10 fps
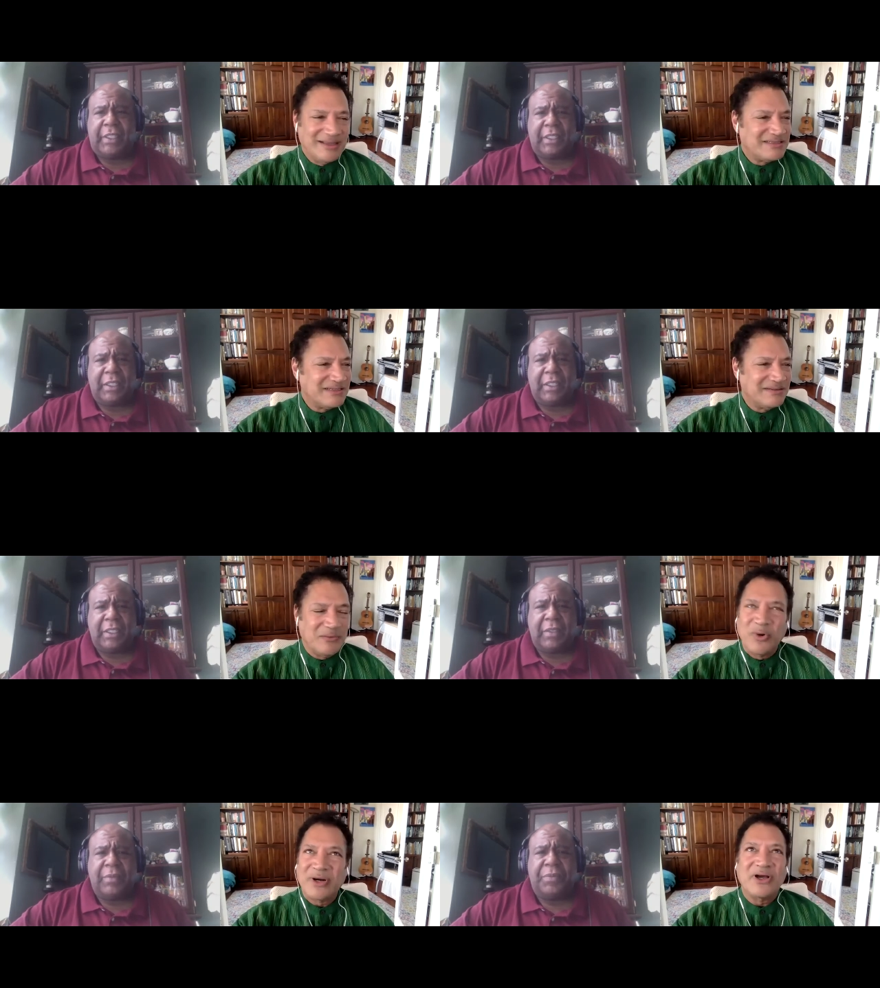Speaker 1: It's uh,
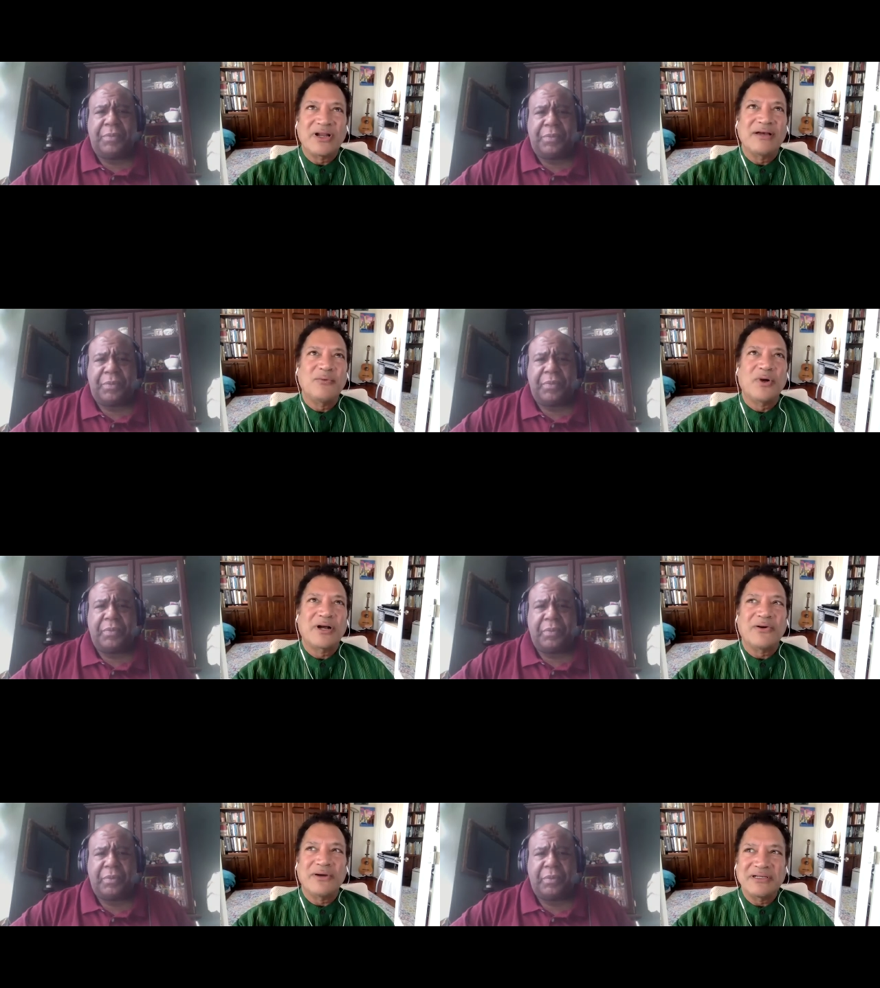we're gonna
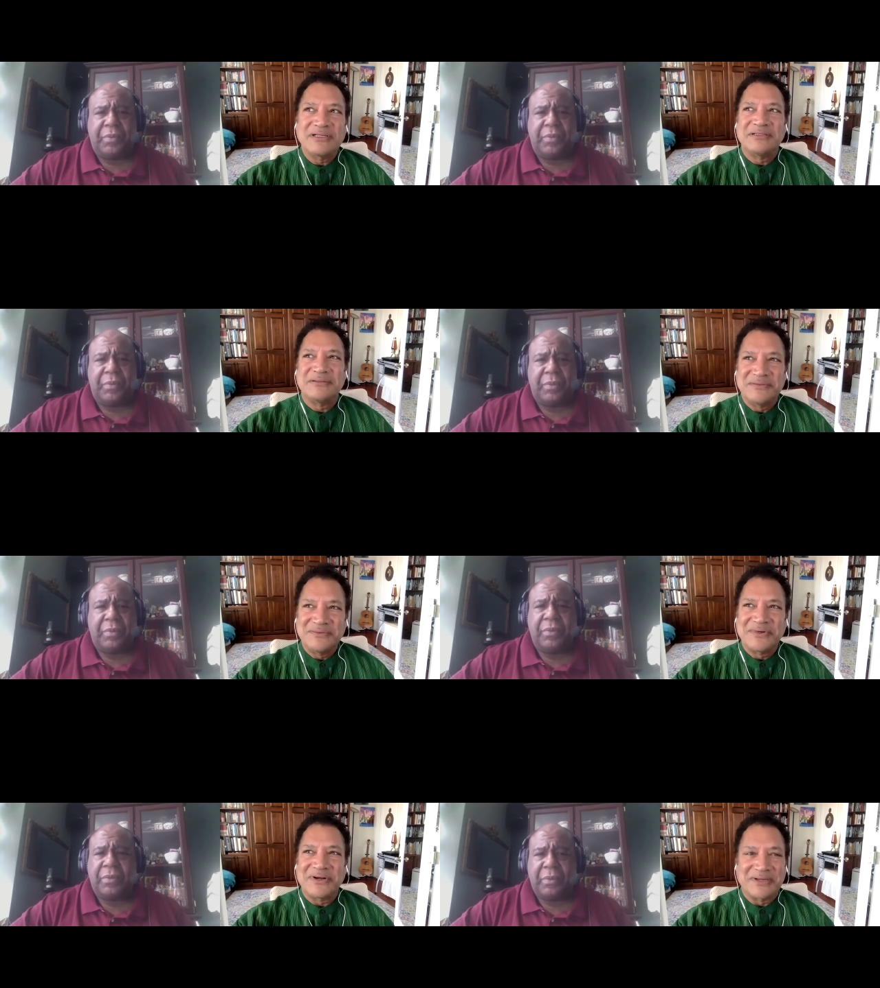we're going to
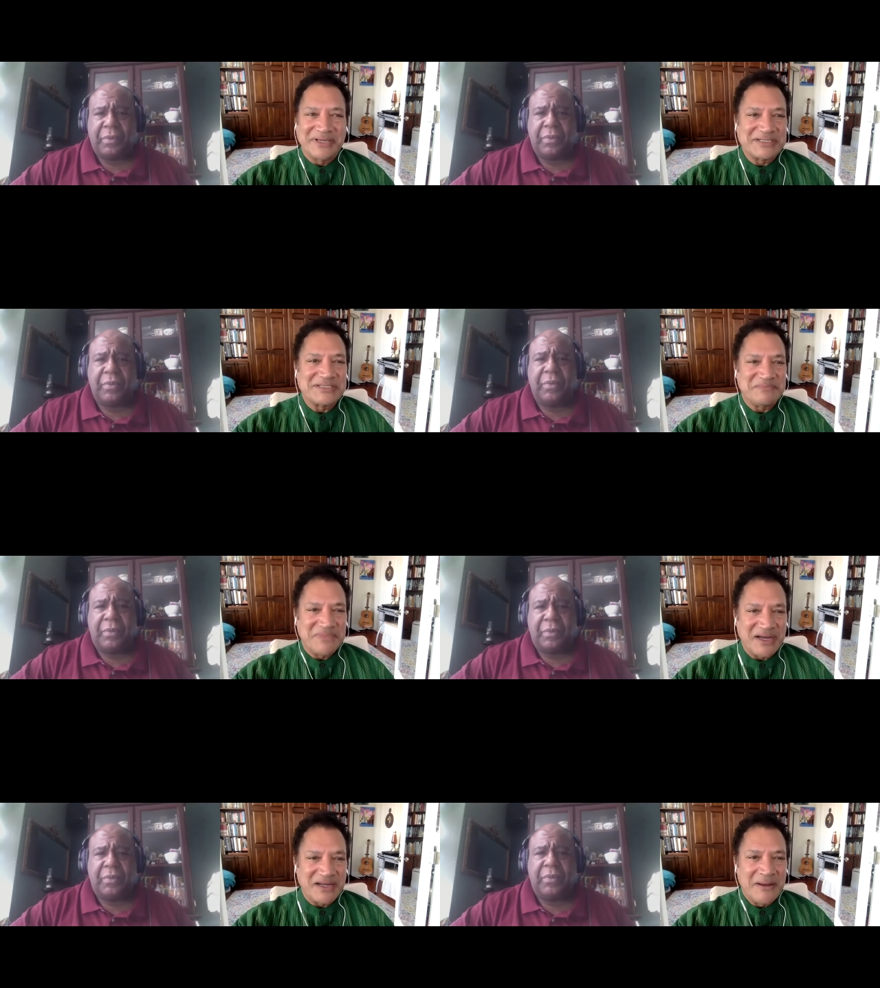we're gonna kick some
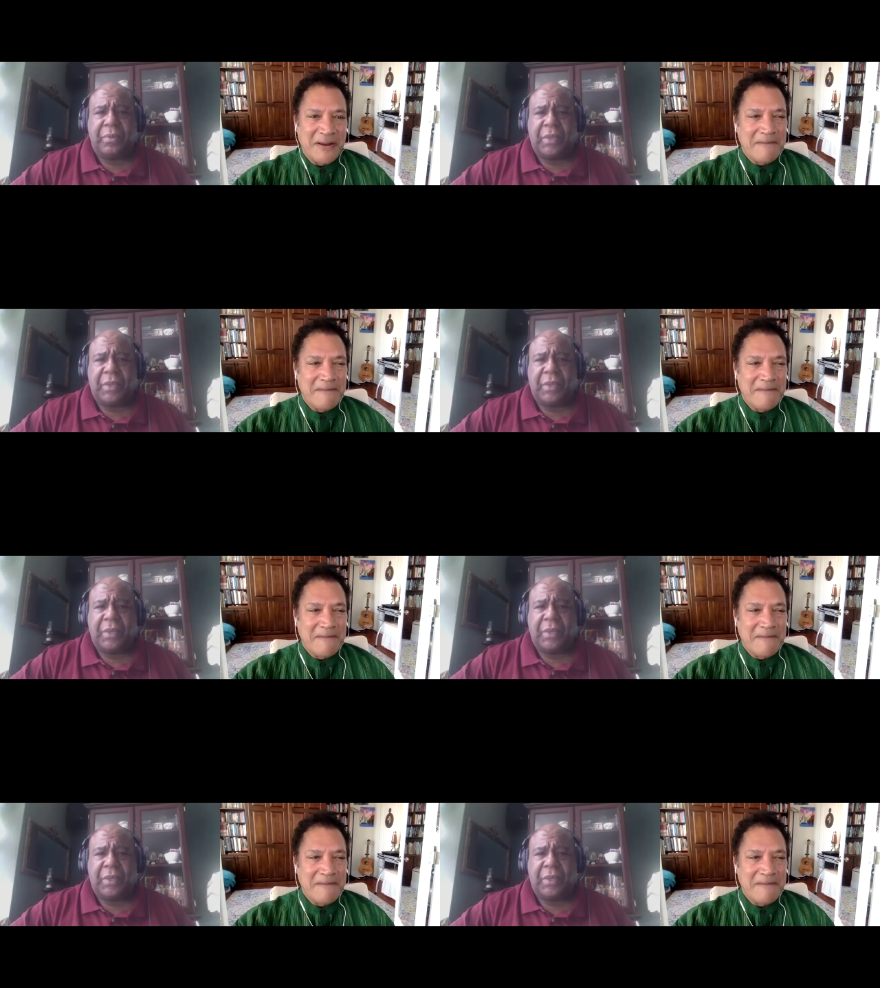butt